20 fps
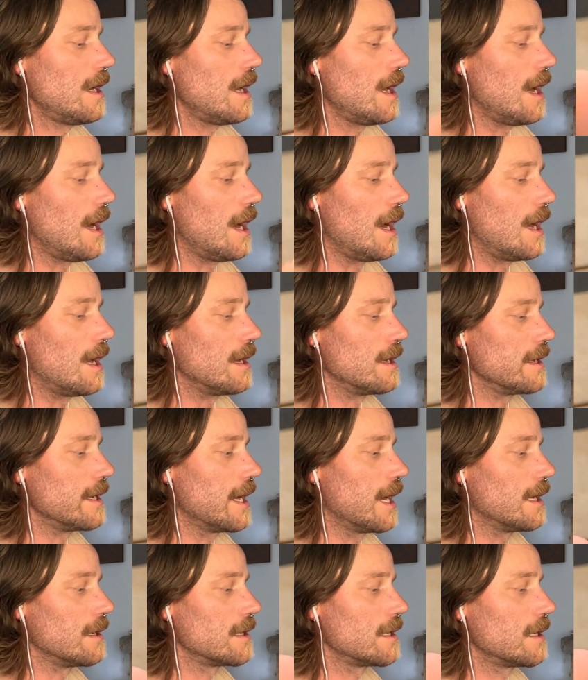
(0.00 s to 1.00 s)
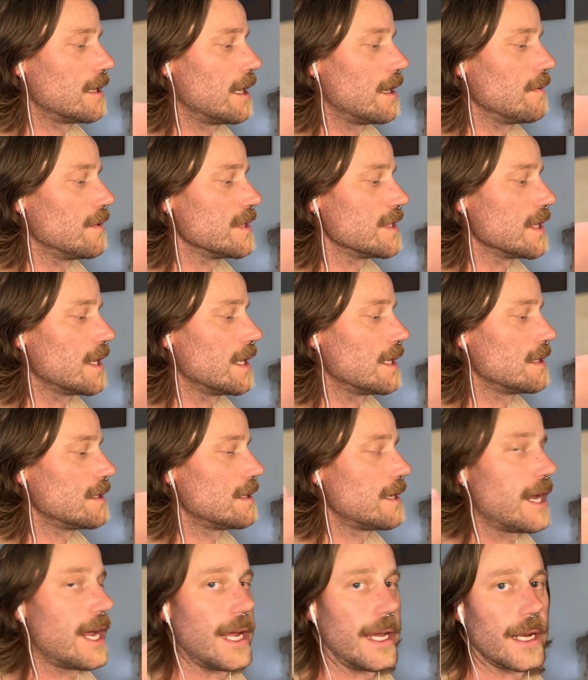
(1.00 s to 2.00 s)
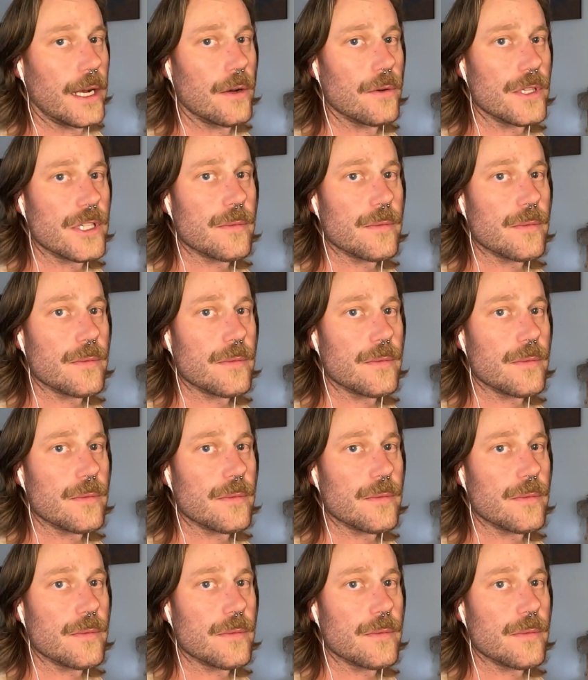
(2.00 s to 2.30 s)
Yeah, I was hanging out